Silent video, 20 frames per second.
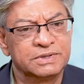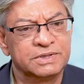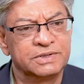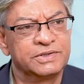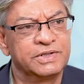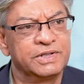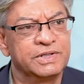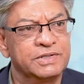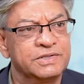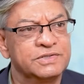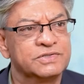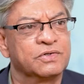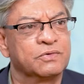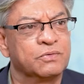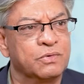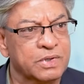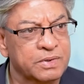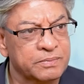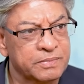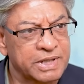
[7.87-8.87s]
the theories
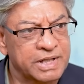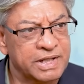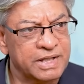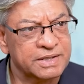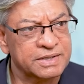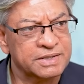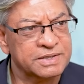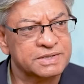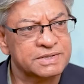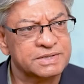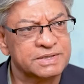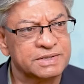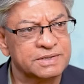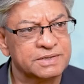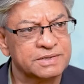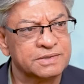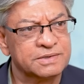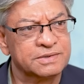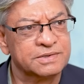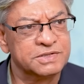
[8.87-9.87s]
of quantum mechanics
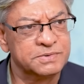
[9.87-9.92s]
and